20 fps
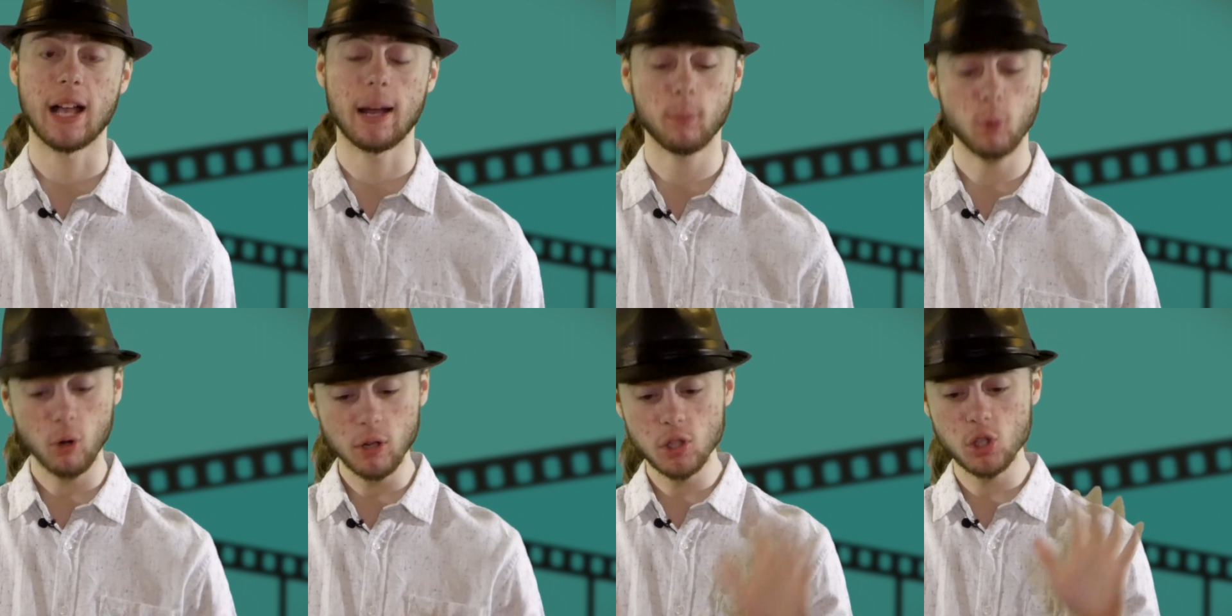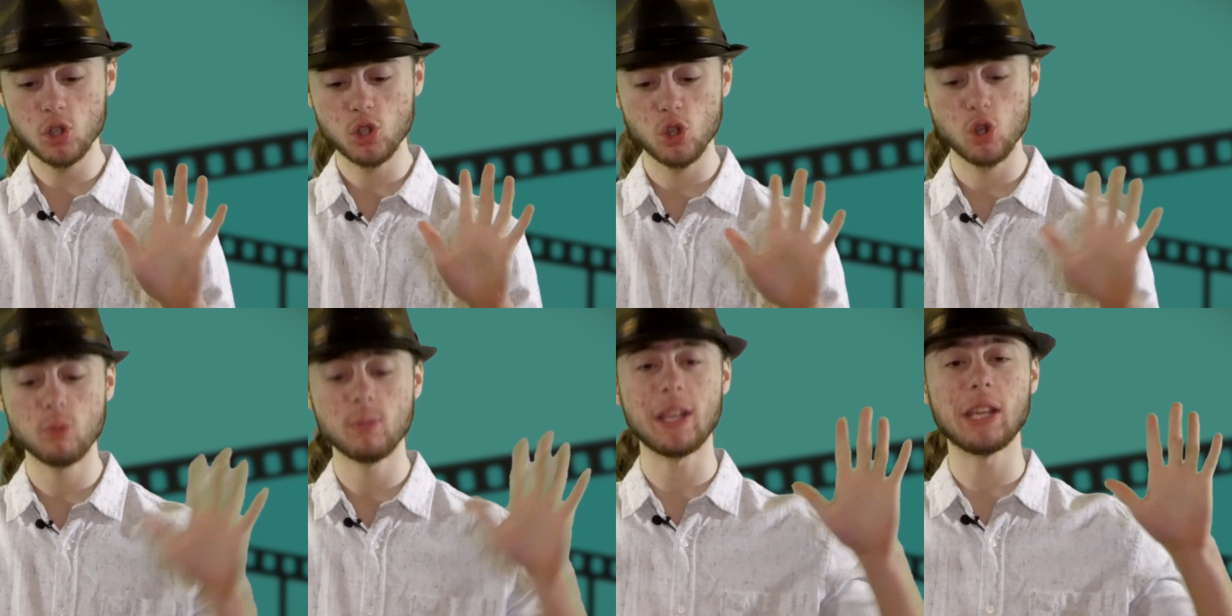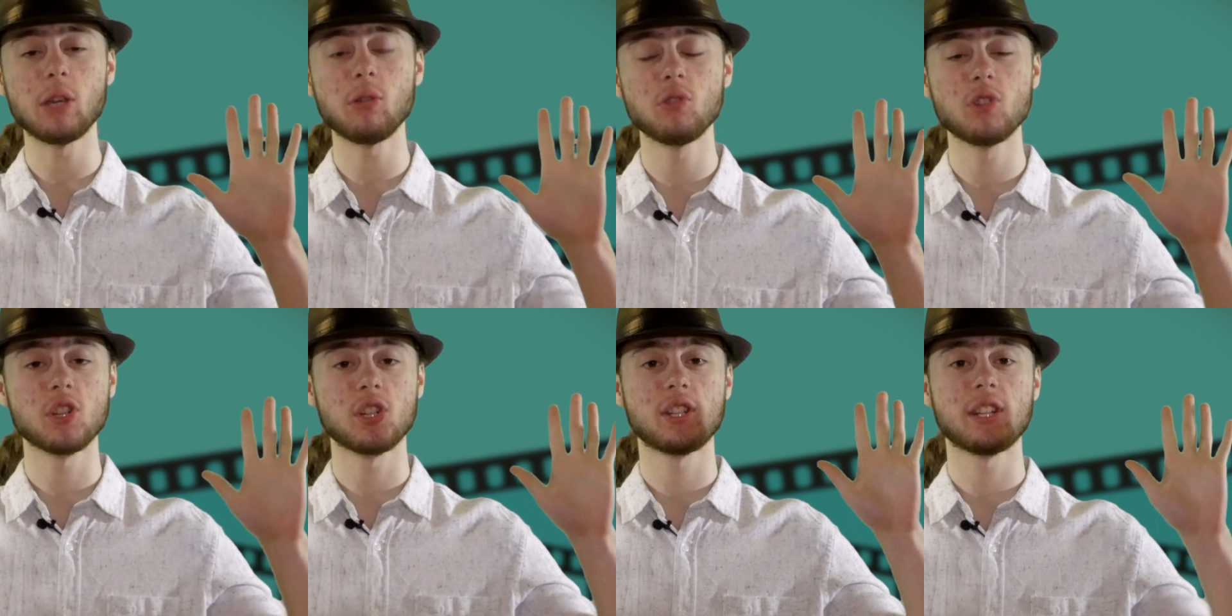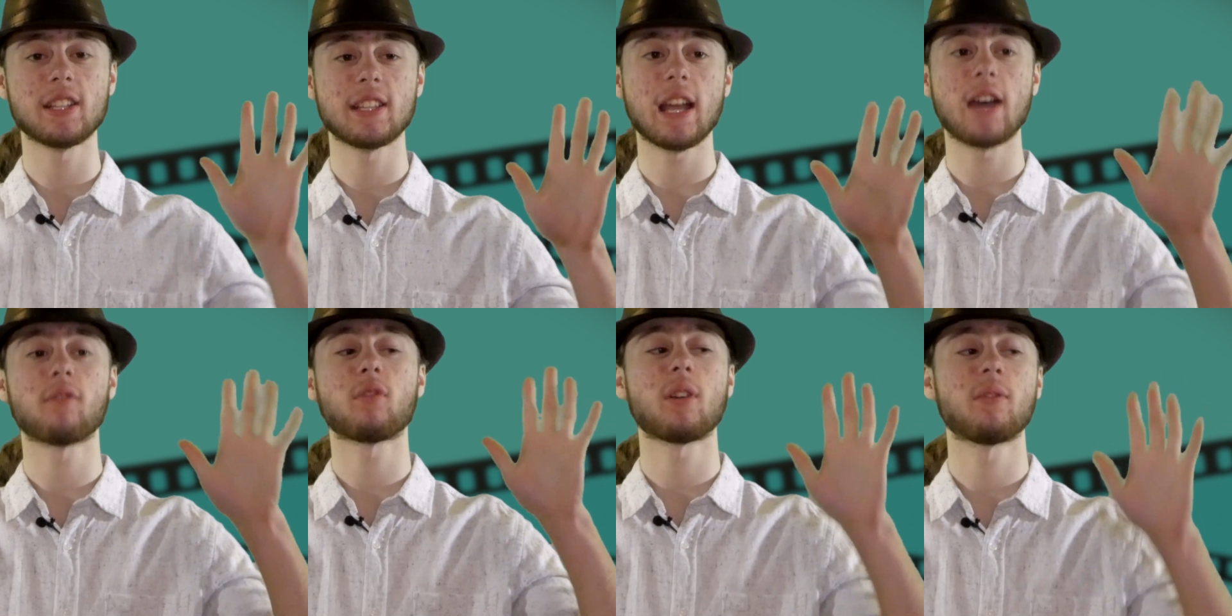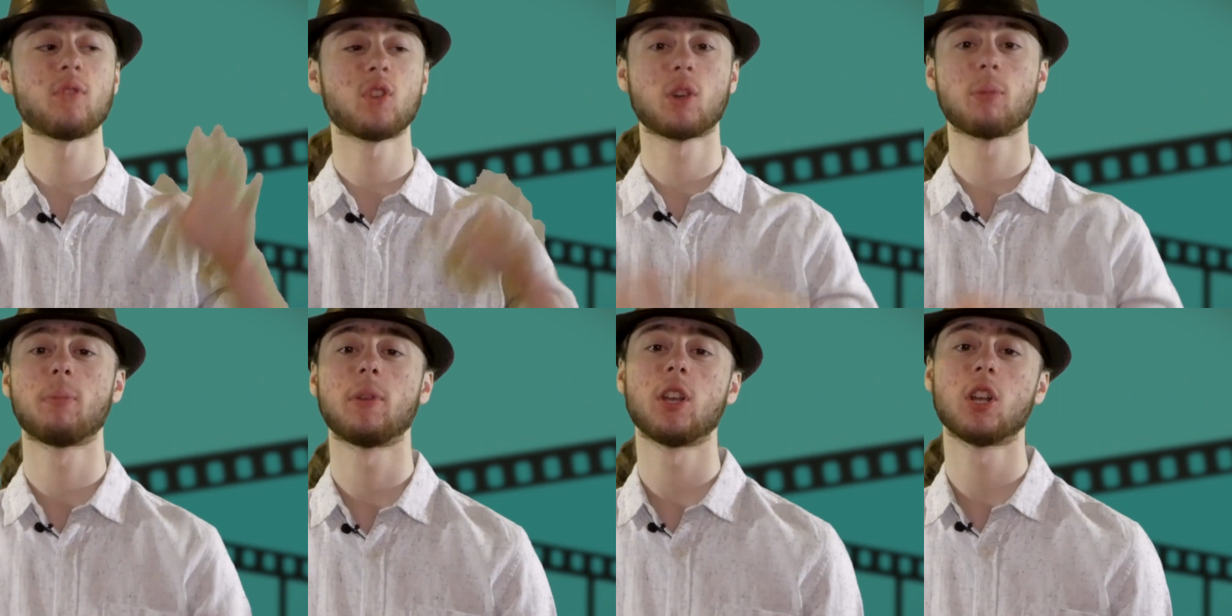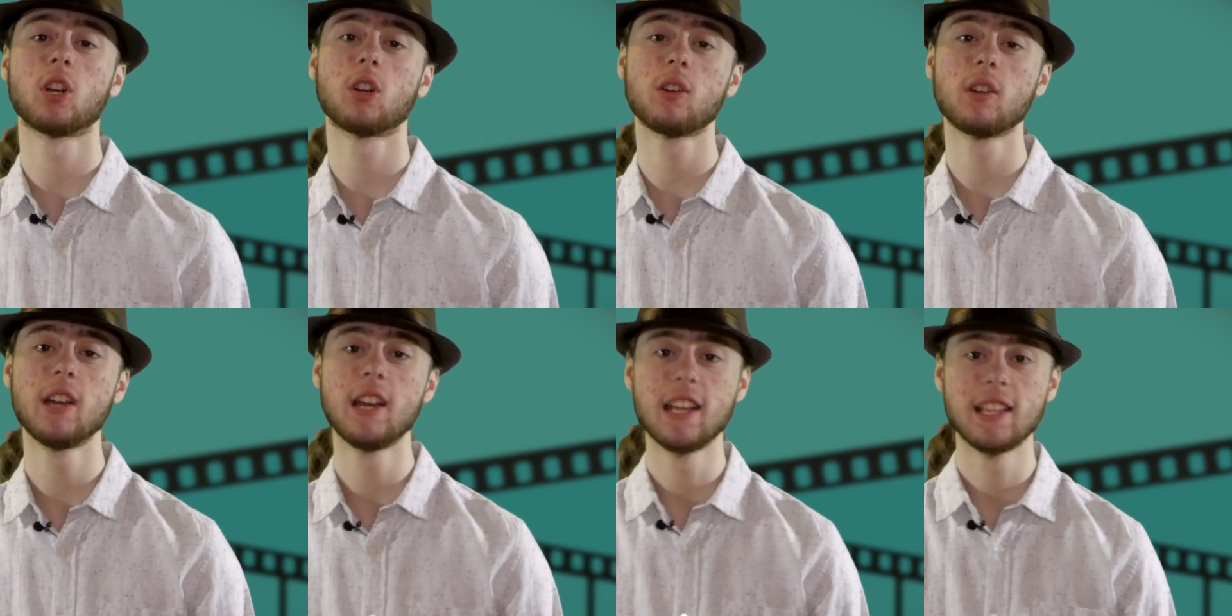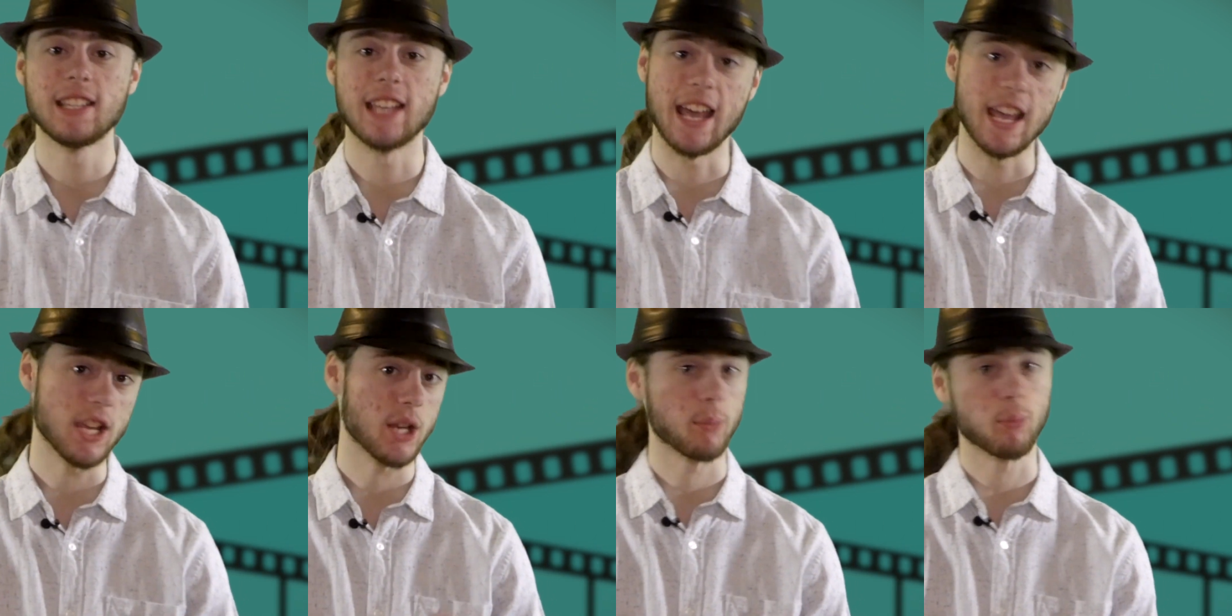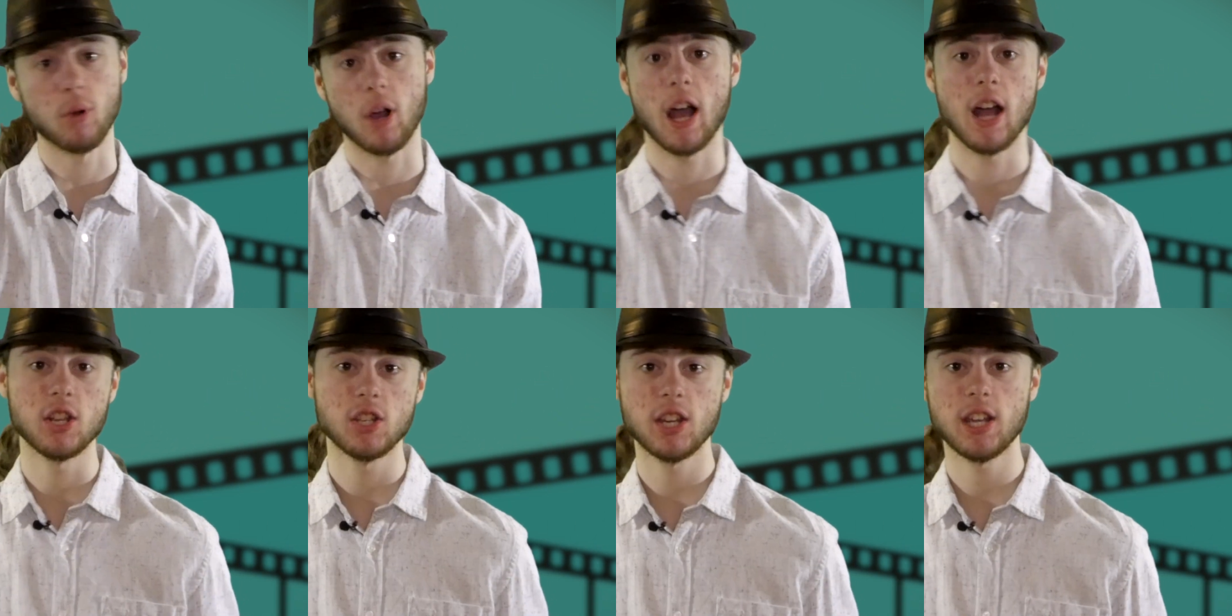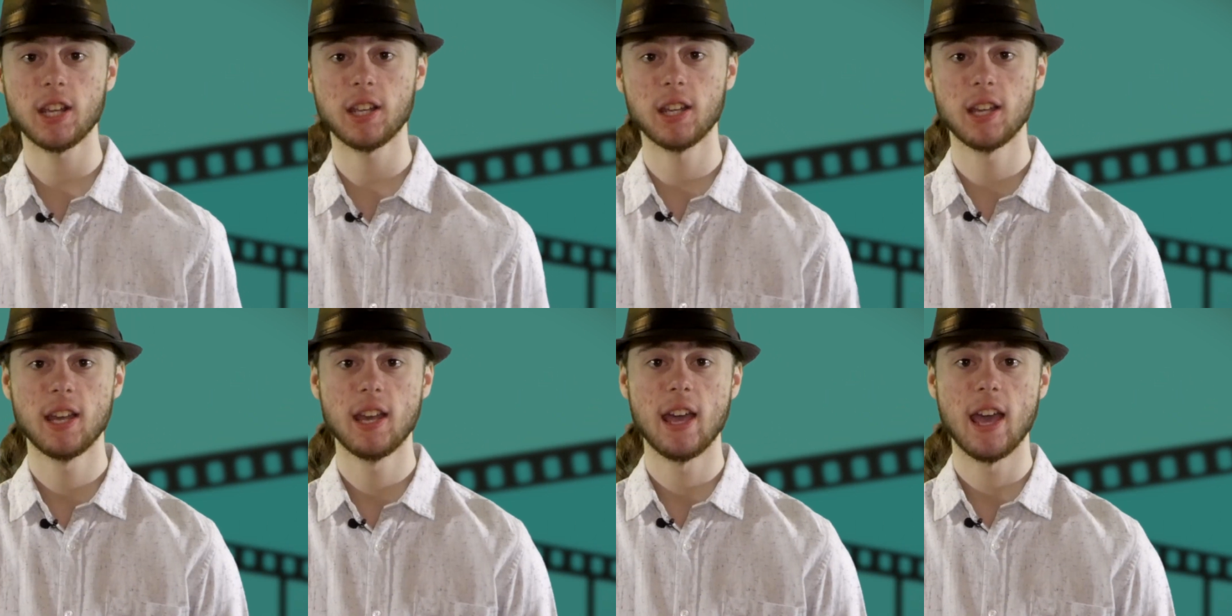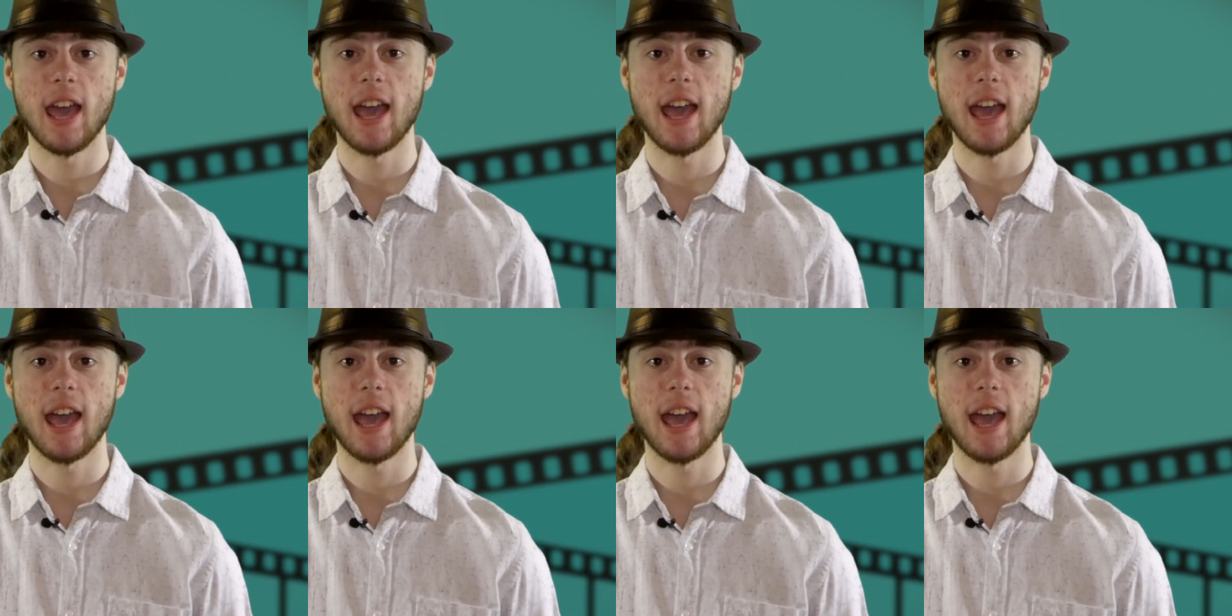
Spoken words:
Now I'm going to assume that you can just sit down in front of your computer, take your project,